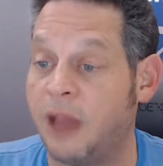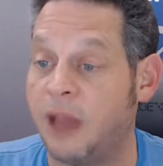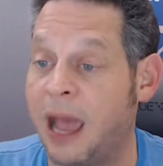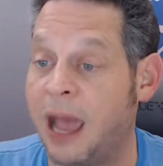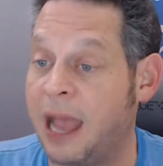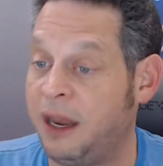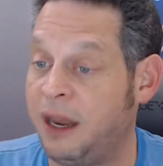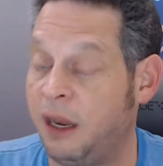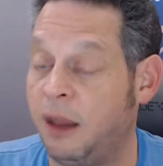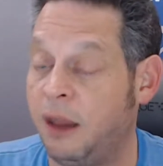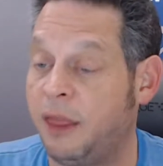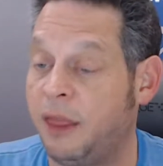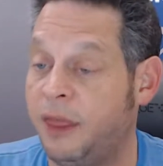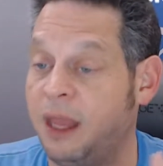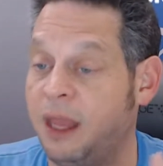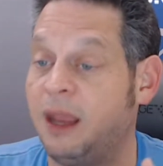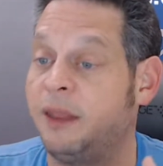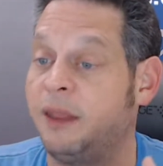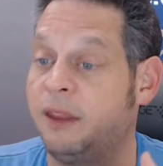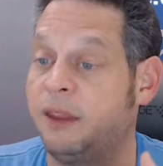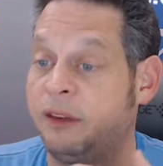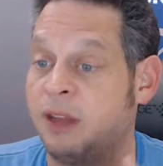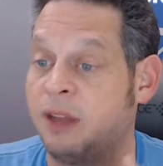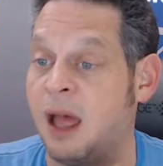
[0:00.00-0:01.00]
I didn't think at
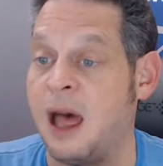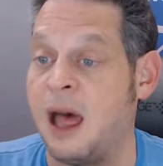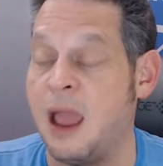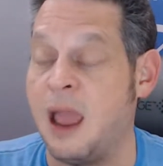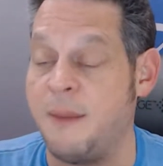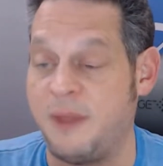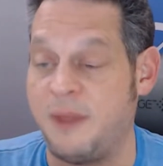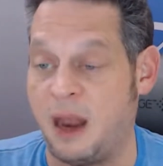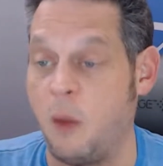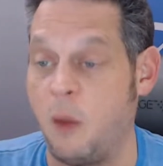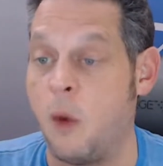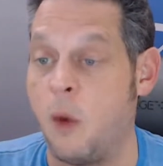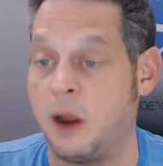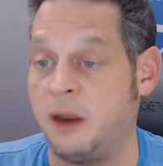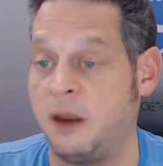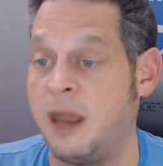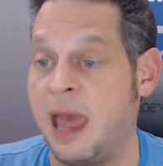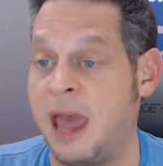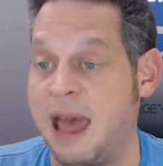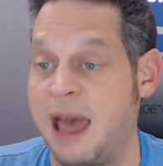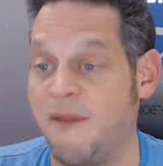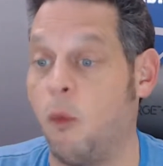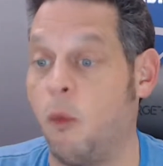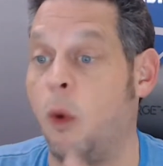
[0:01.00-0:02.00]
the time that I wanted to
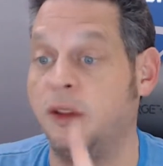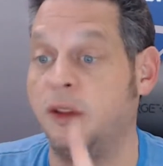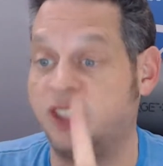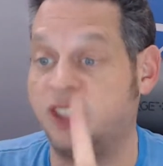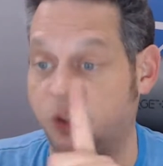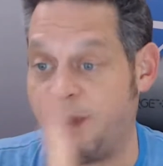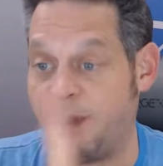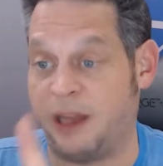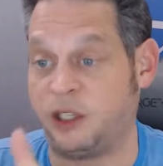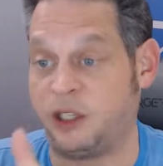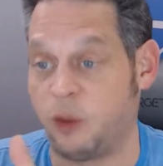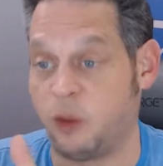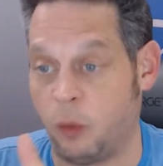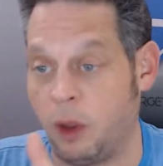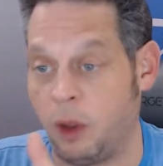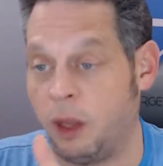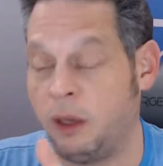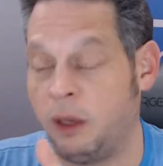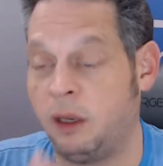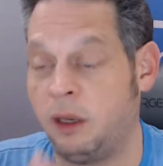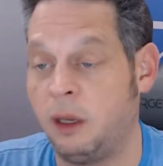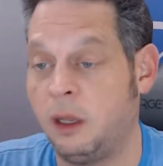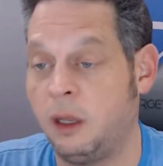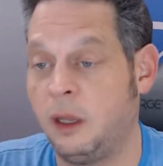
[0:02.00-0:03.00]
have one special
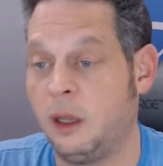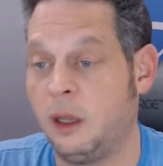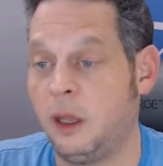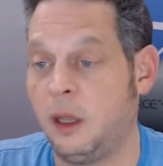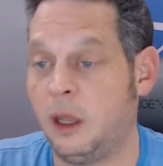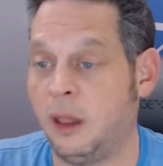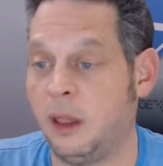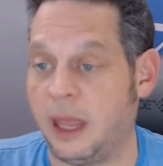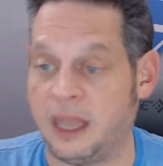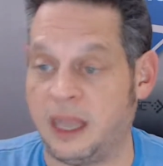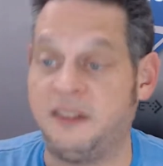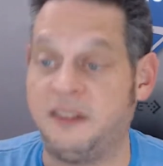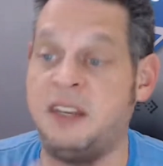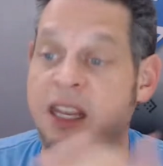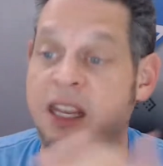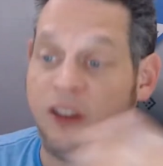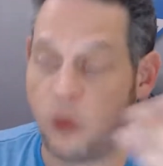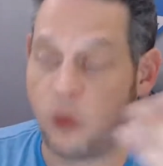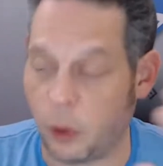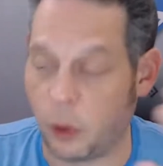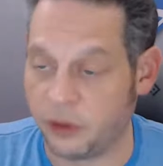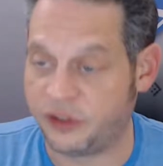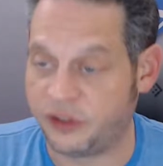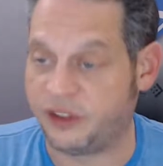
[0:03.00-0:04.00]
one, like a
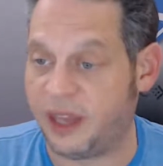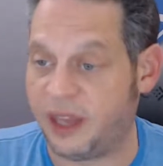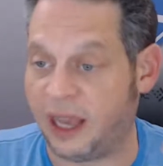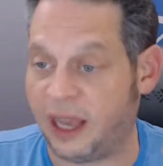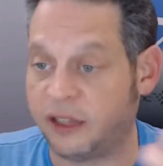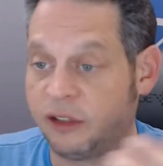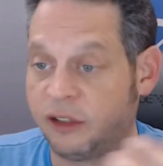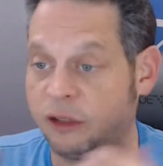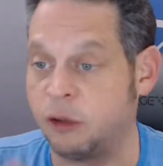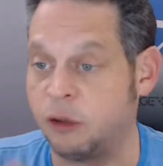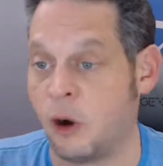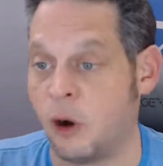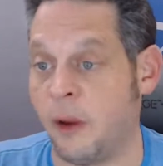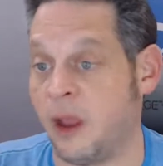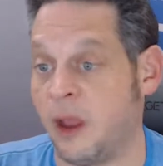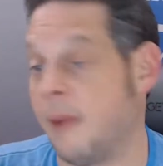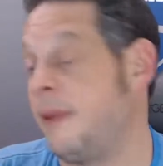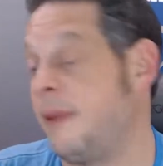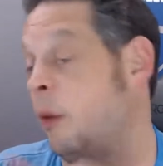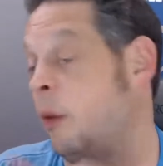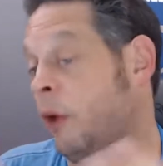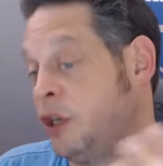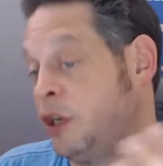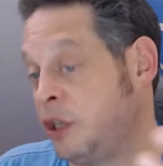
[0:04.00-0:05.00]
T206 growing up. I
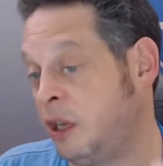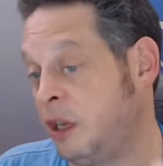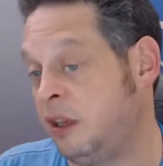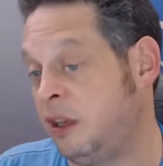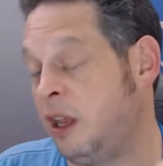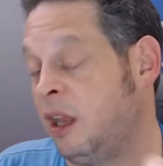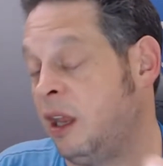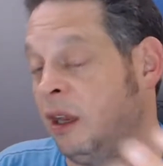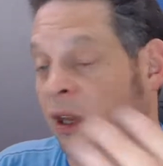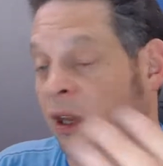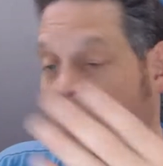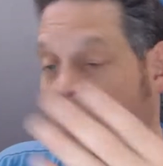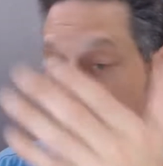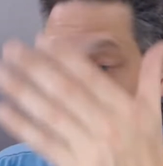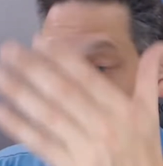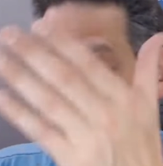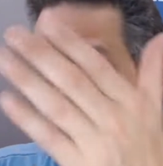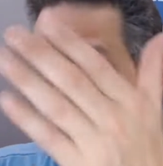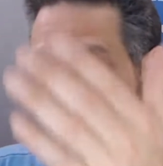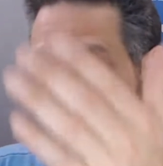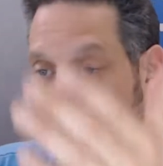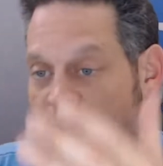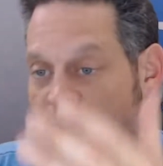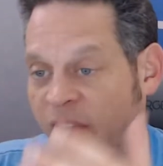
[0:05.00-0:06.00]
wish I did. It's
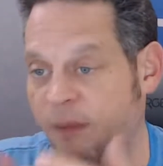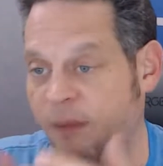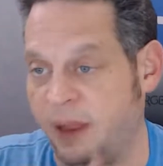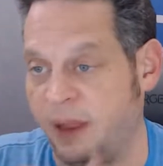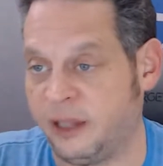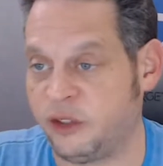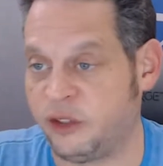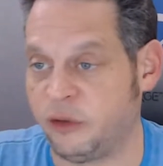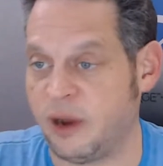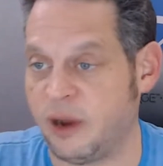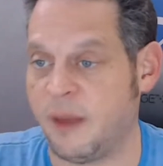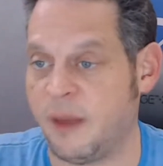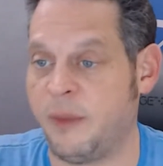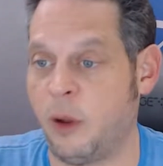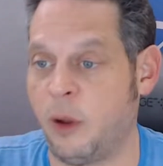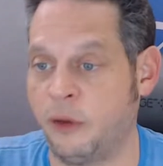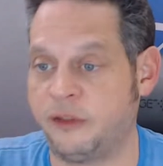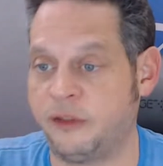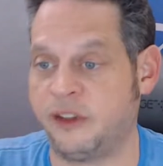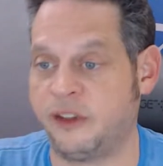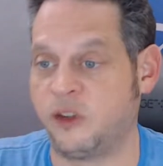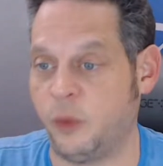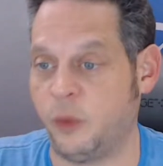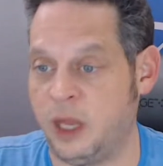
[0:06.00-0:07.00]
going to be part of my Instagram post
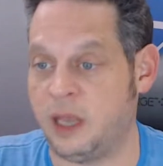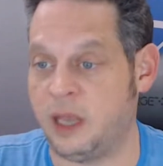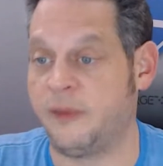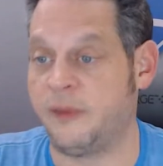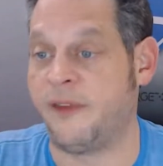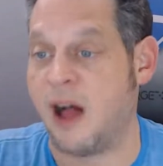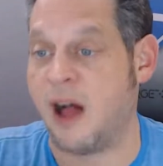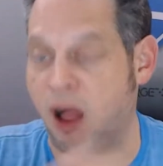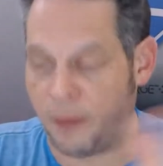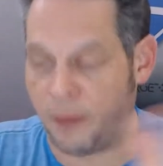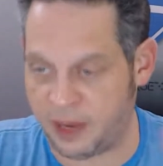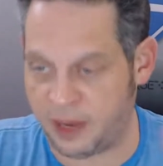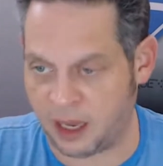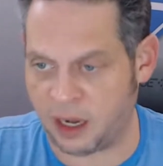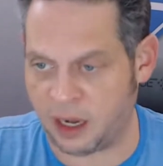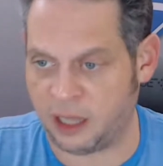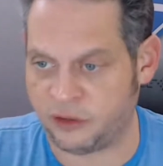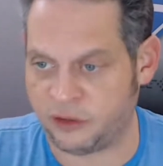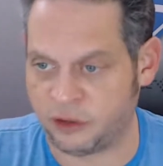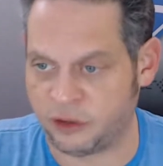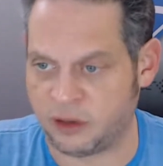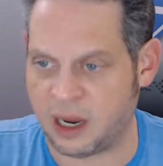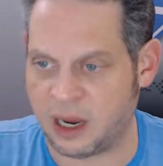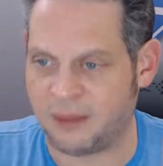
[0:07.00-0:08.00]
this week. Follow me on
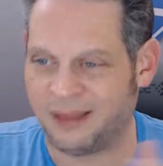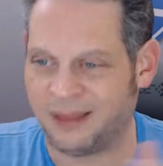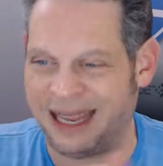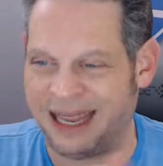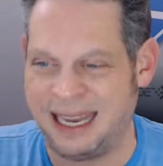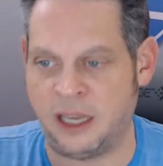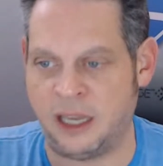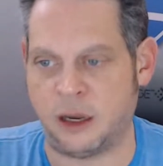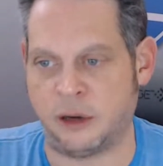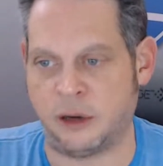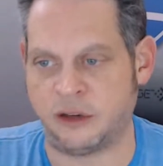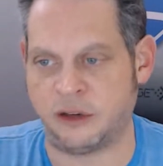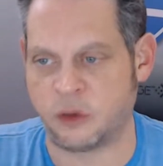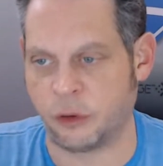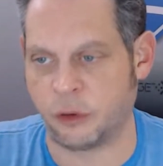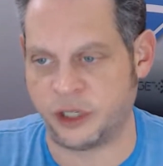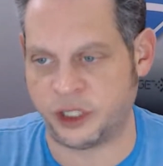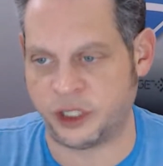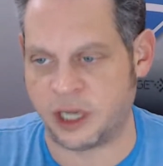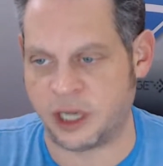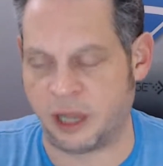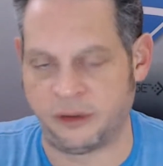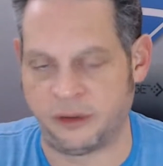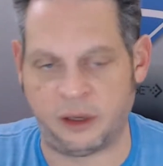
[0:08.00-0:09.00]
Instagram,
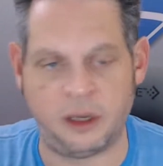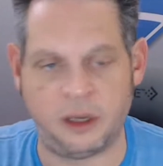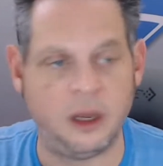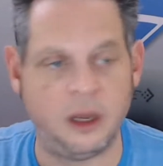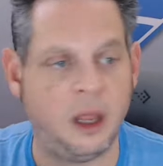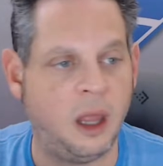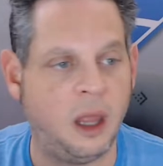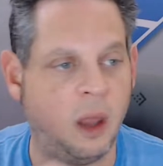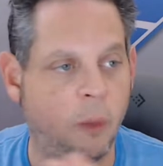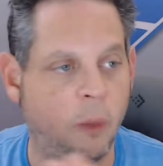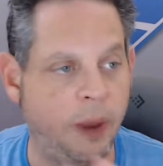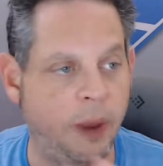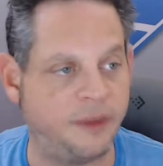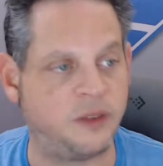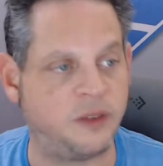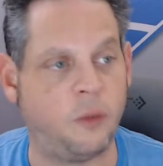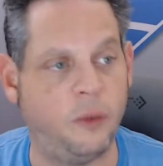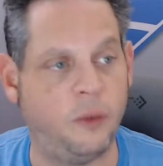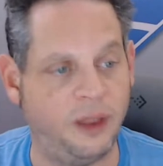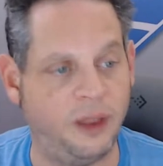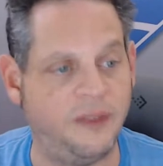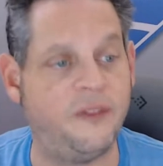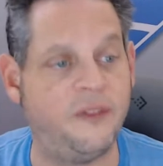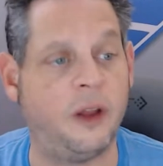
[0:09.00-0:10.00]
Leighton_Sheldon. We have some
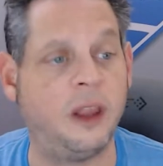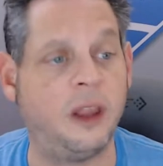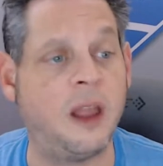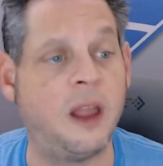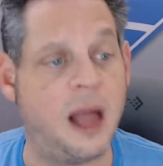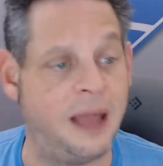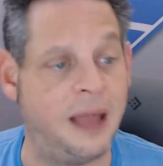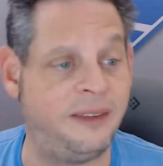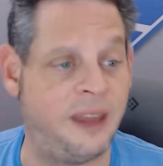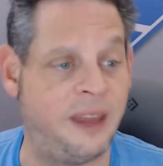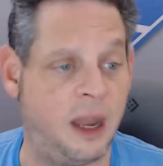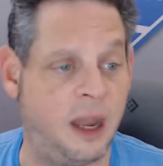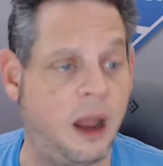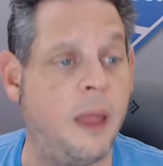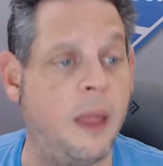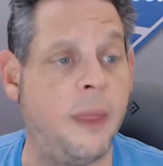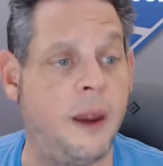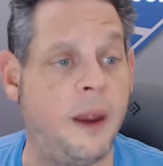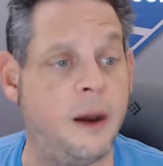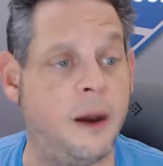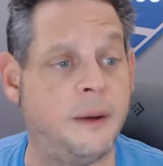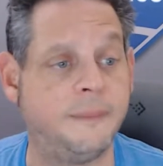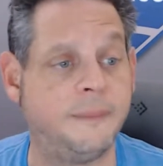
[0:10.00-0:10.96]
really fun content on there.